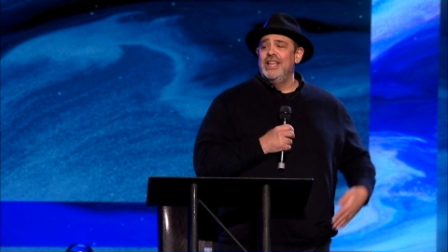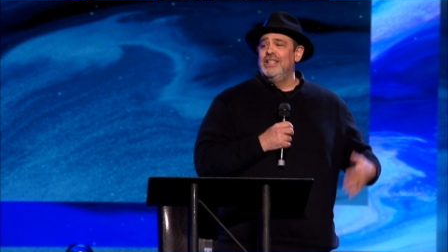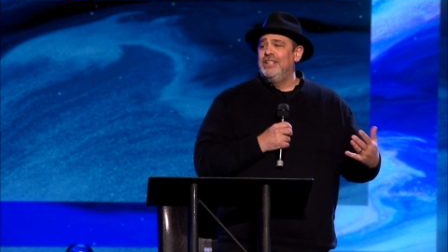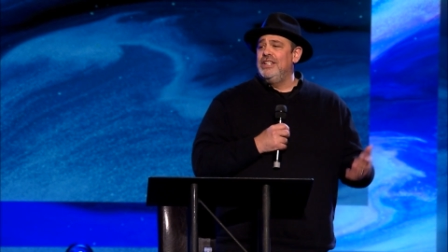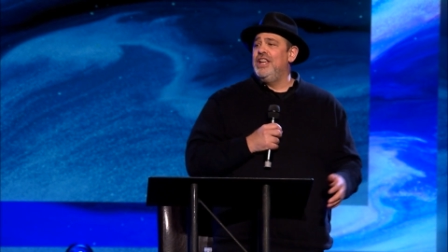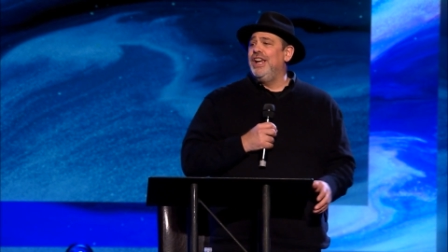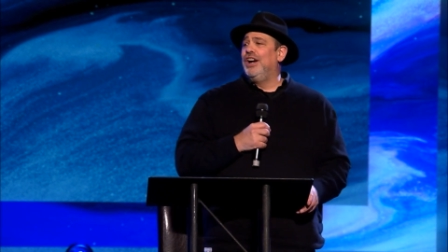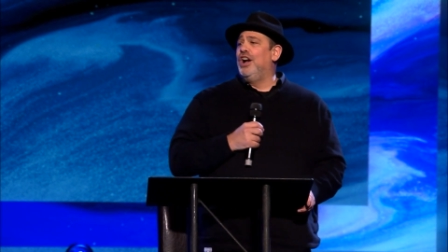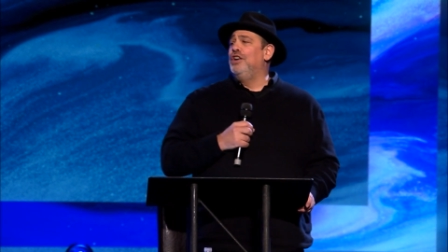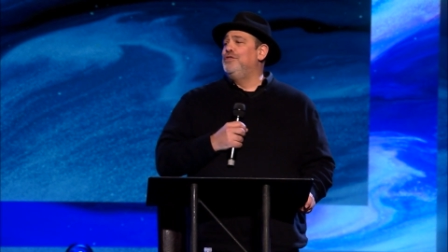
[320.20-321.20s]
is a
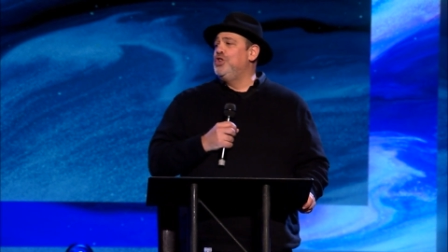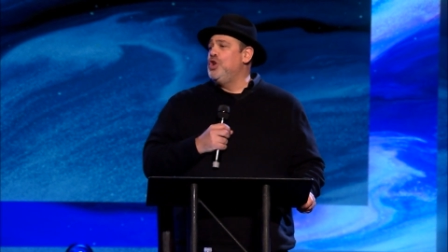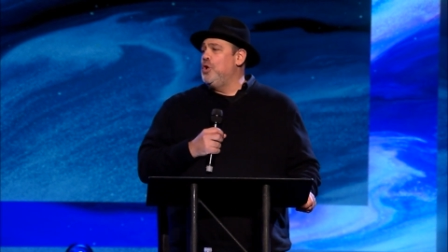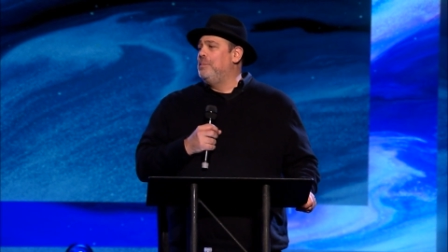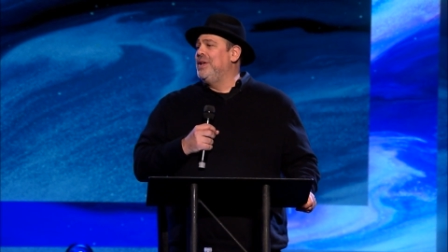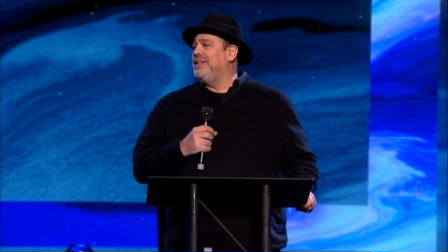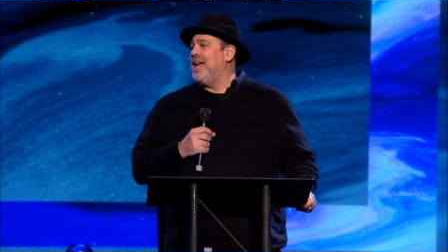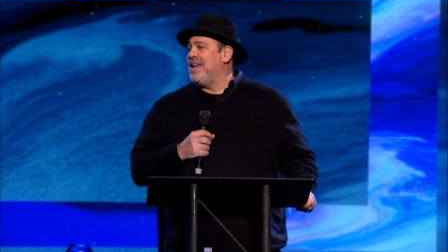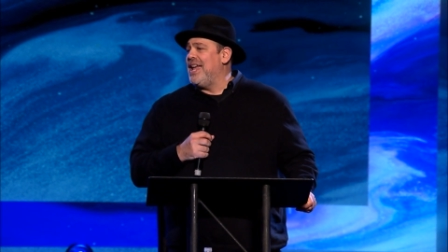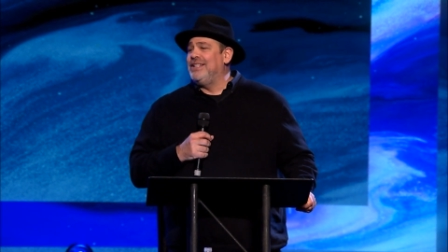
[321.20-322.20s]
year of new
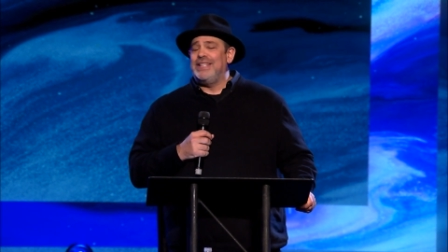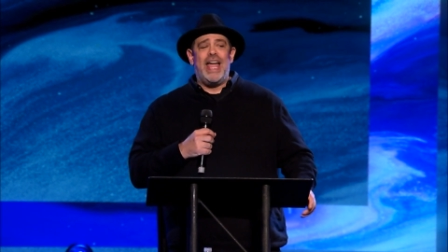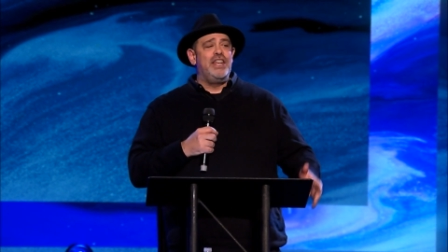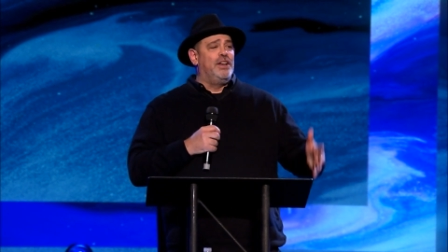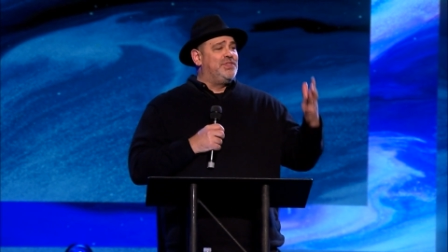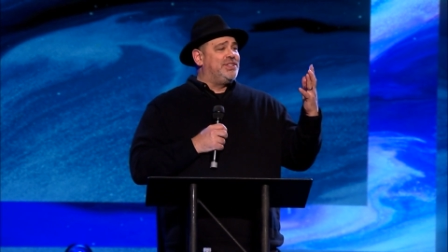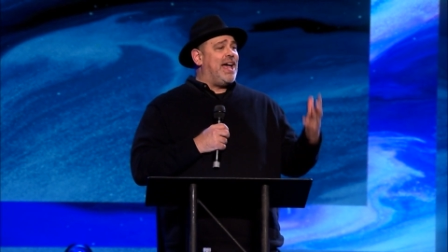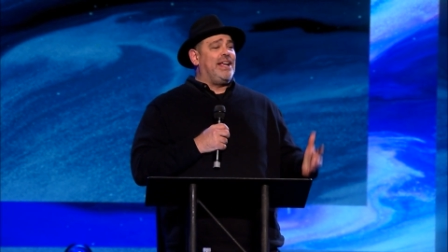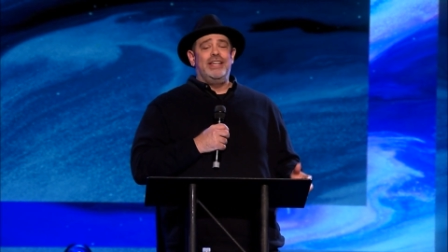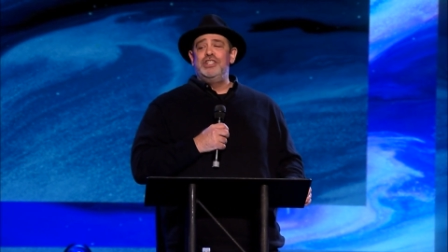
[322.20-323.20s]
beginnings and of
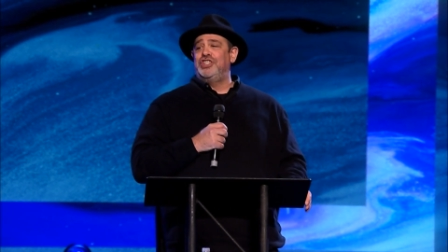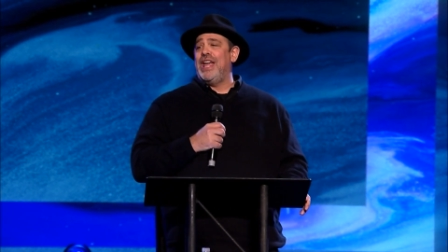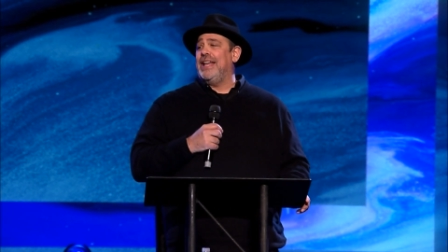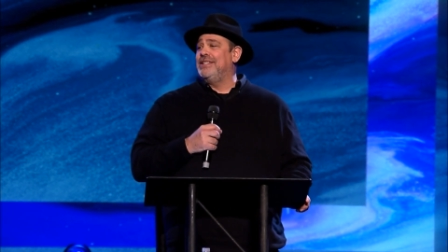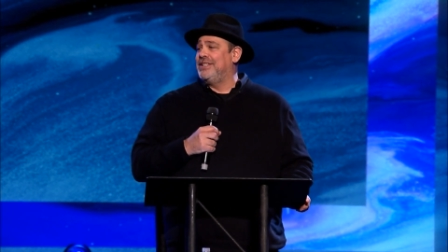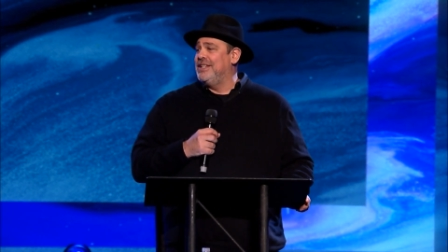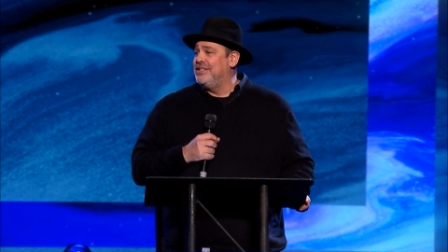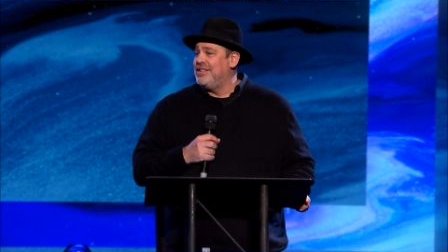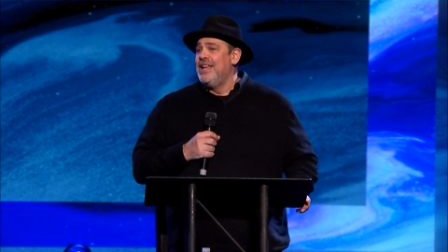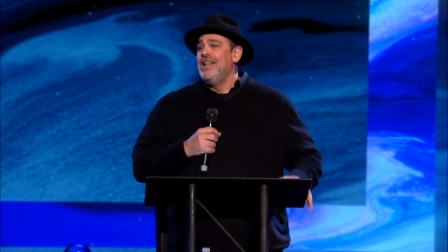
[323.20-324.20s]
second
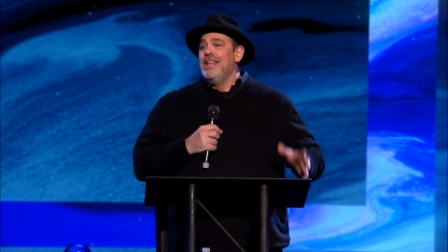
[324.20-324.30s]
chances